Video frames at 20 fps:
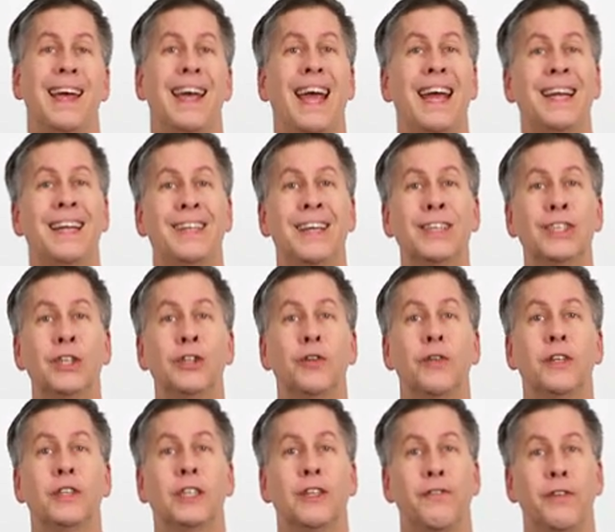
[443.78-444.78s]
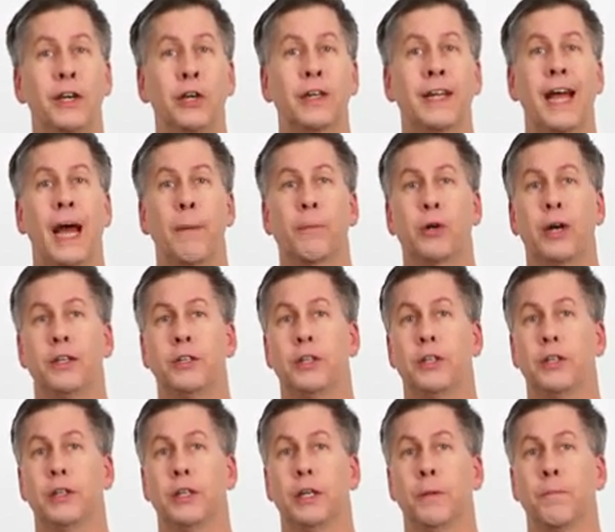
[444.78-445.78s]
In addition to the severe CAP
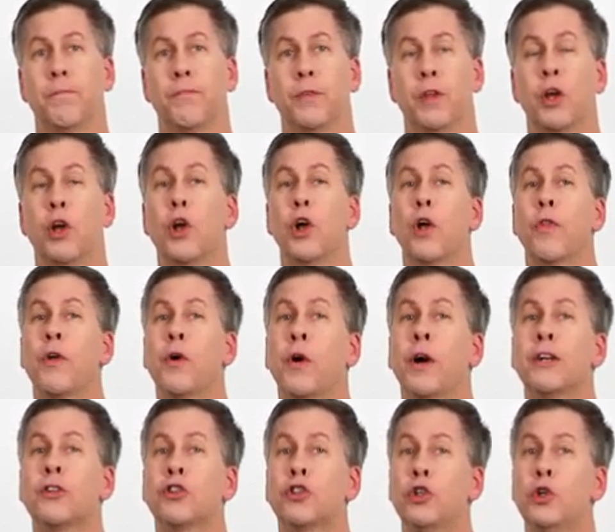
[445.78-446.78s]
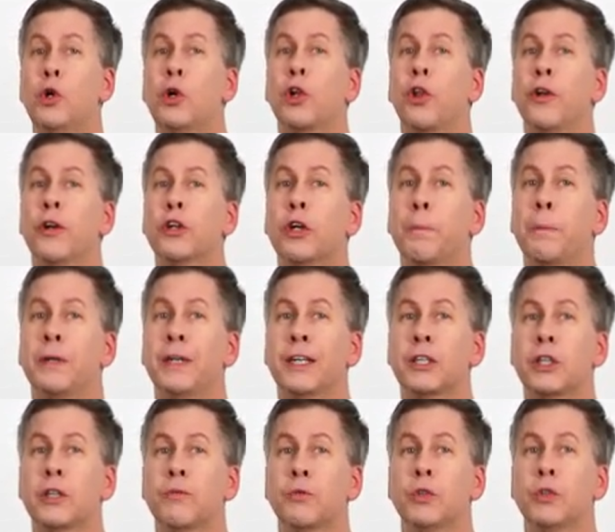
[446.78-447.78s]
criteria, there are 2 clinical
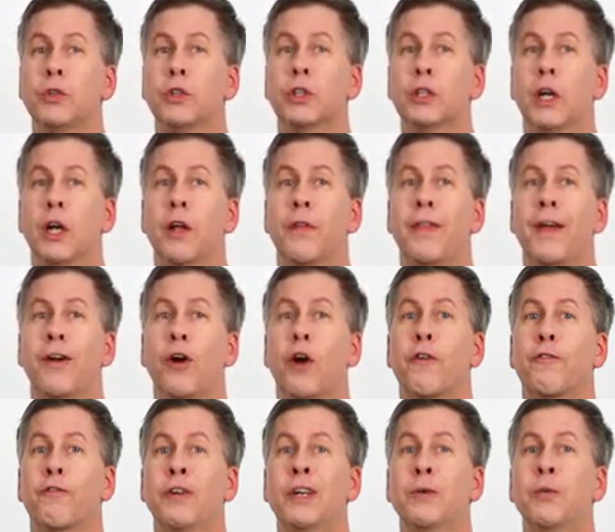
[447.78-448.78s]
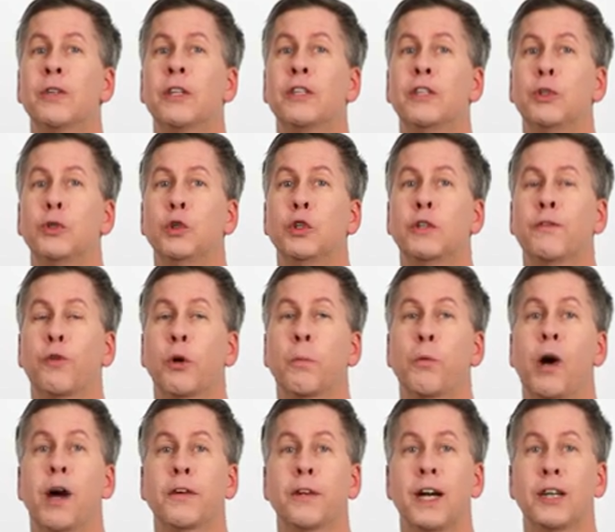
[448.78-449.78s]
prediction rules that are frequently used for
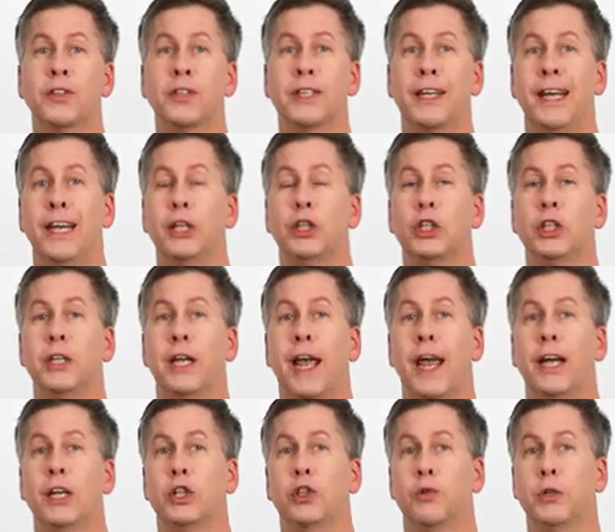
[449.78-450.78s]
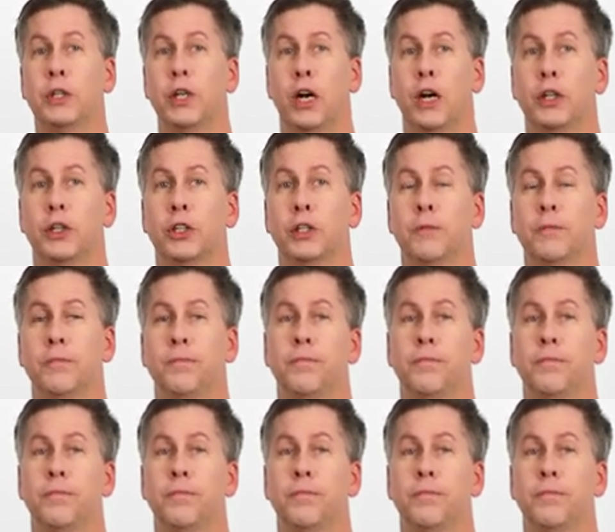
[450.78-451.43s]
prognostication and triage.